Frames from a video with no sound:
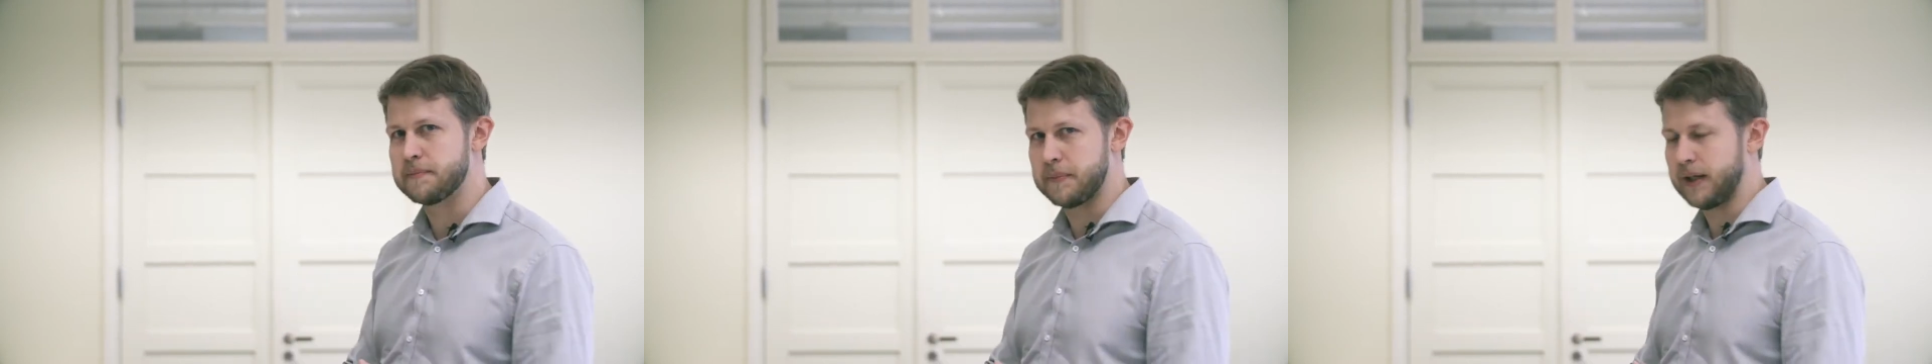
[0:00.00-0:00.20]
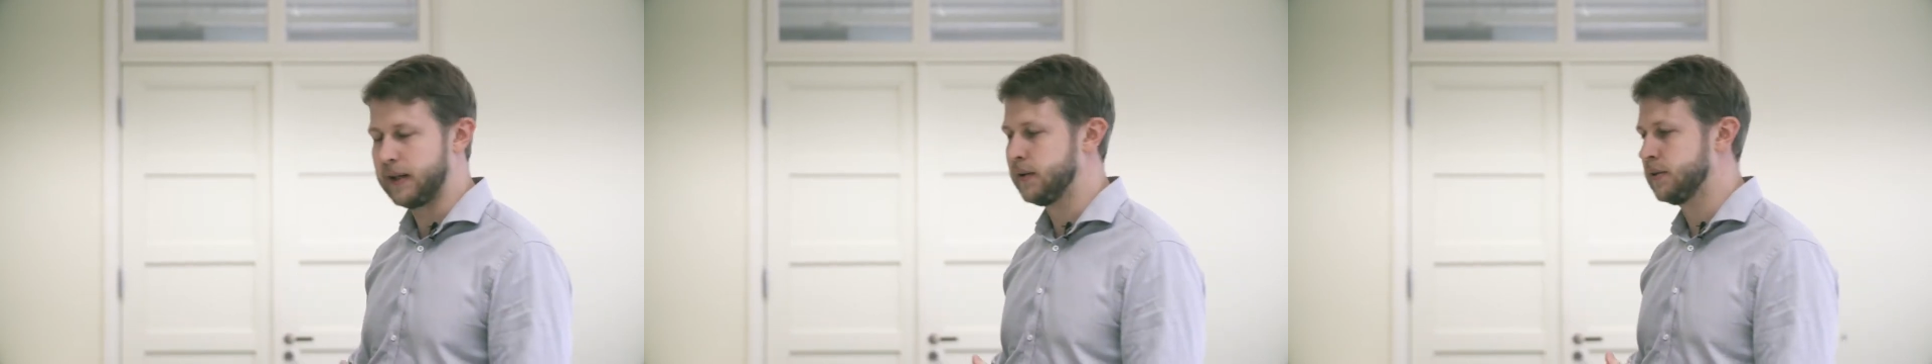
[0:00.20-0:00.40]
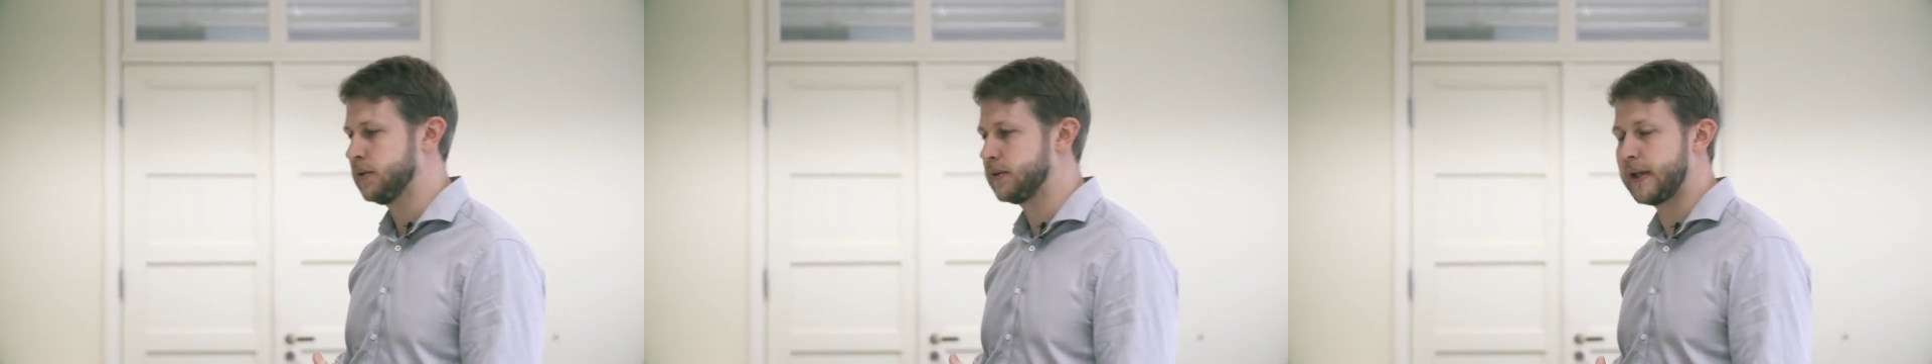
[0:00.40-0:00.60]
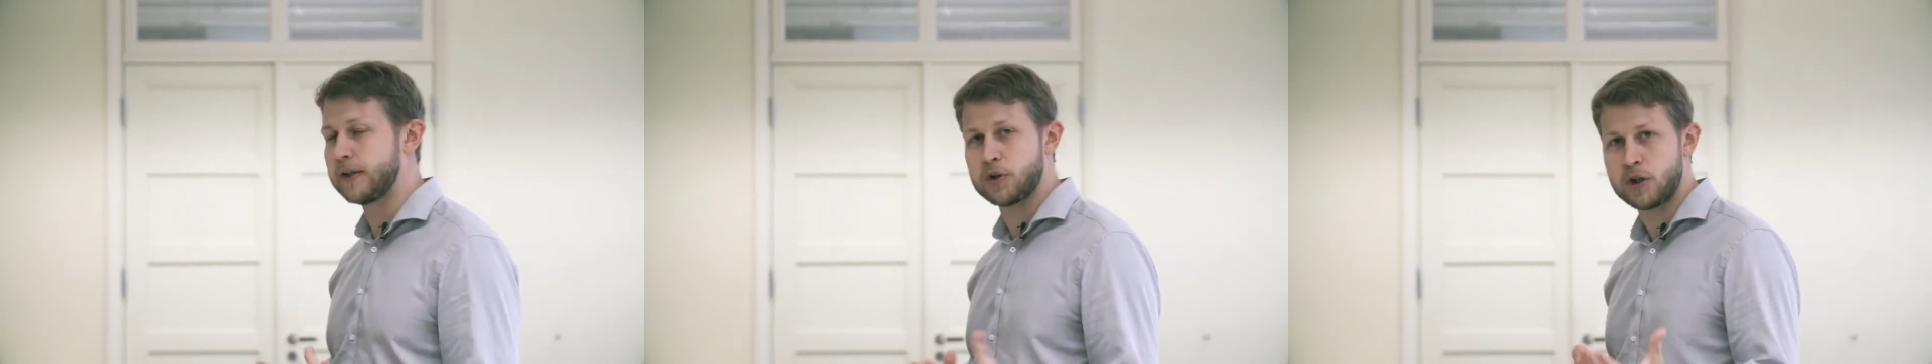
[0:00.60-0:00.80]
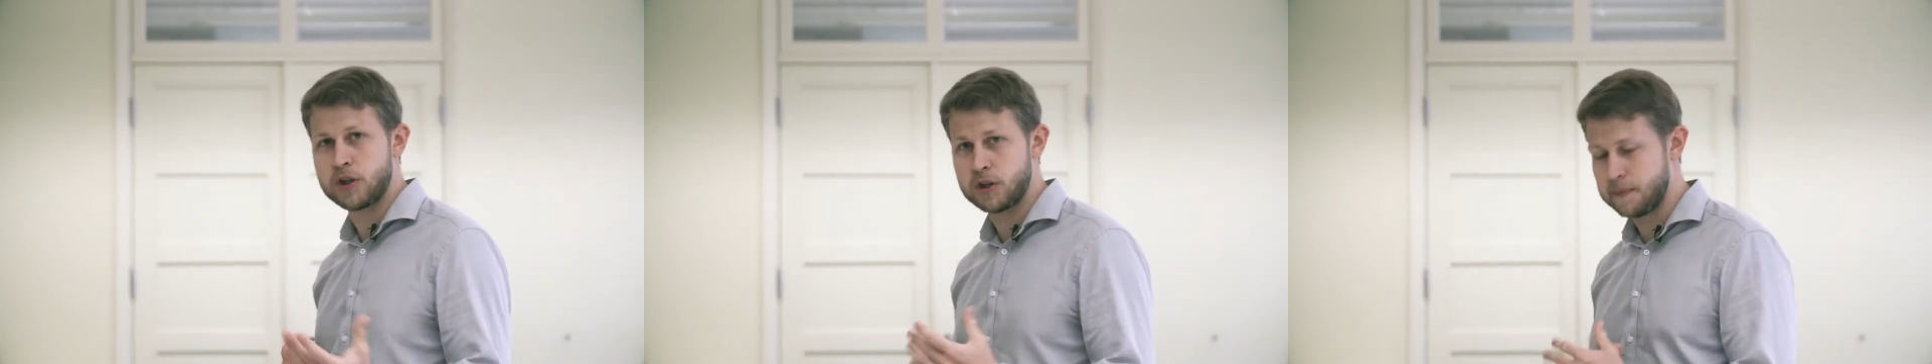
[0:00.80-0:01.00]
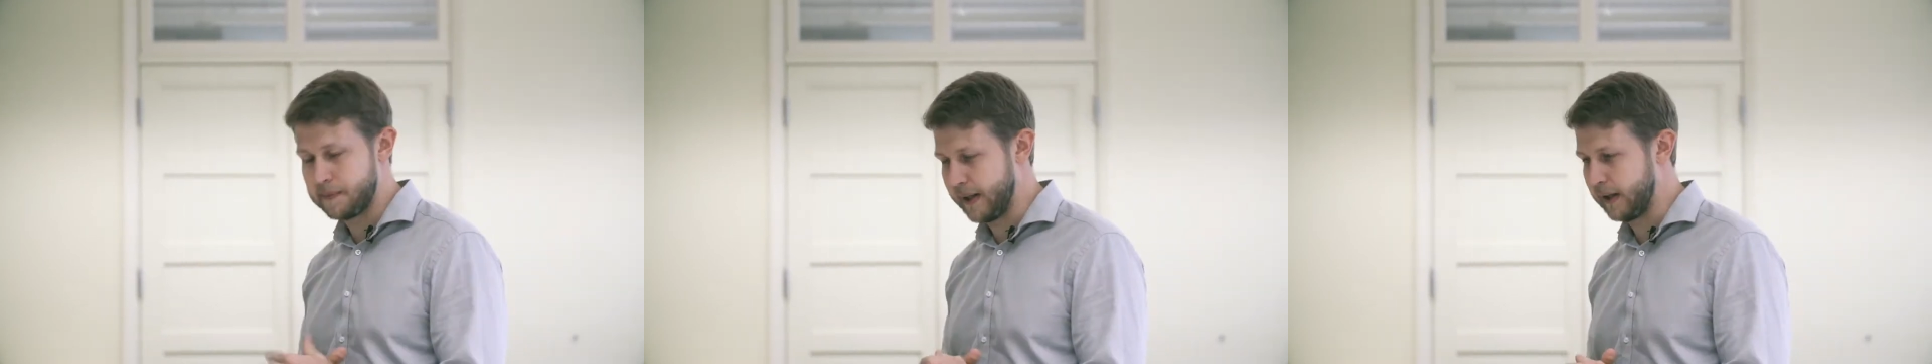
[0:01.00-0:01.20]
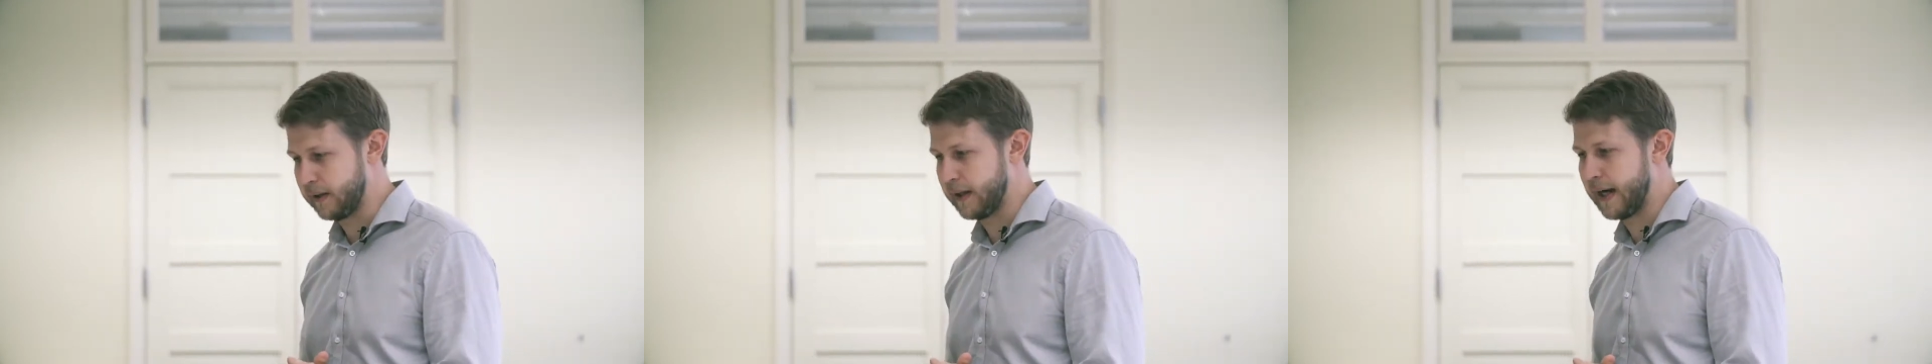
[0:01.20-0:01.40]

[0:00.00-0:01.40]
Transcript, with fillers: means, they turn to me.